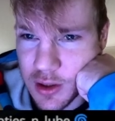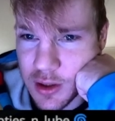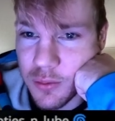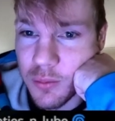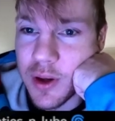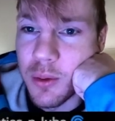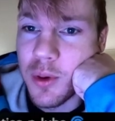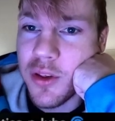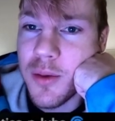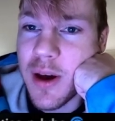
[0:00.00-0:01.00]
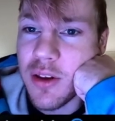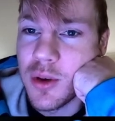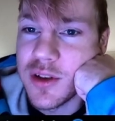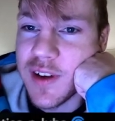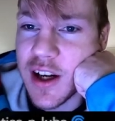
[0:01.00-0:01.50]
now, what's the best course of
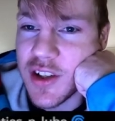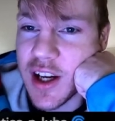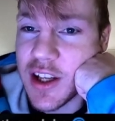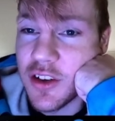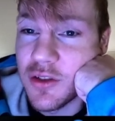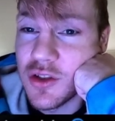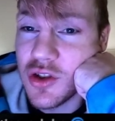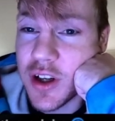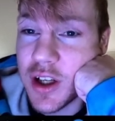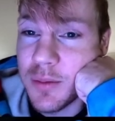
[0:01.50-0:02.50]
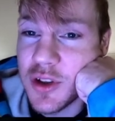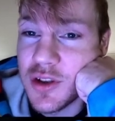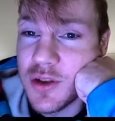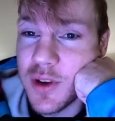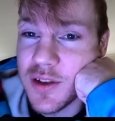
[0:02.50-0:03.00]
action? I can straight up just do
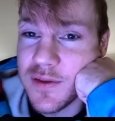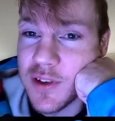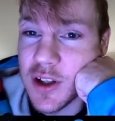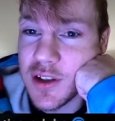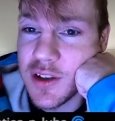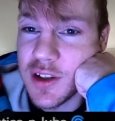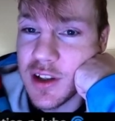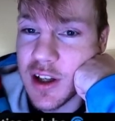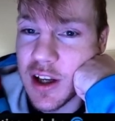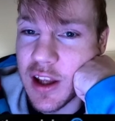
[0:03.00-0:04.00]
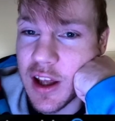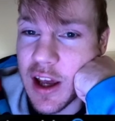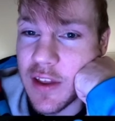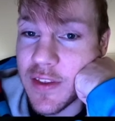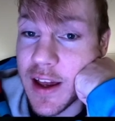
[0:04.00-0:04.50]
this first. And then
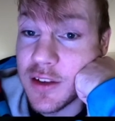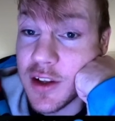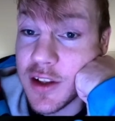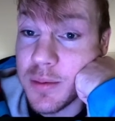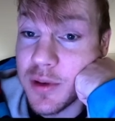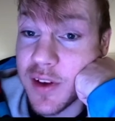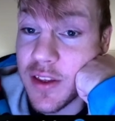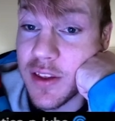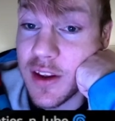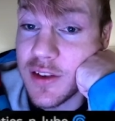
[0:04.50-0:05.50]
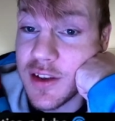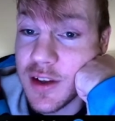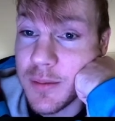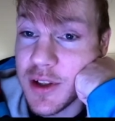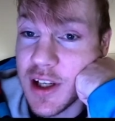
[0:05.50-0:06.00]
that does prevent this to some
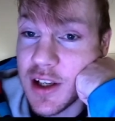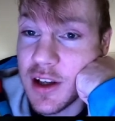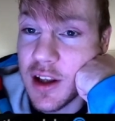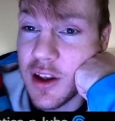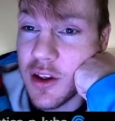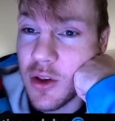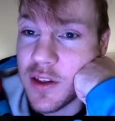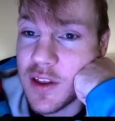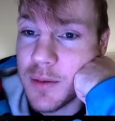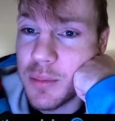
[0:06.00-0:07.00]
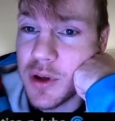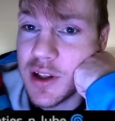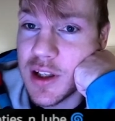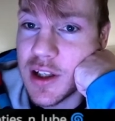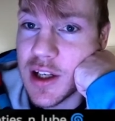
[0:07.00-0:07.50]
extent. So I think putting the
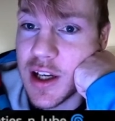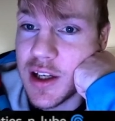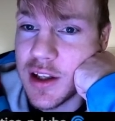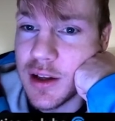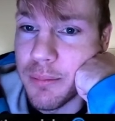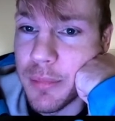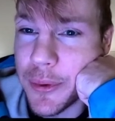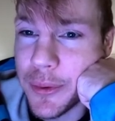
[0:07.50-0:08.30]
knight in the middle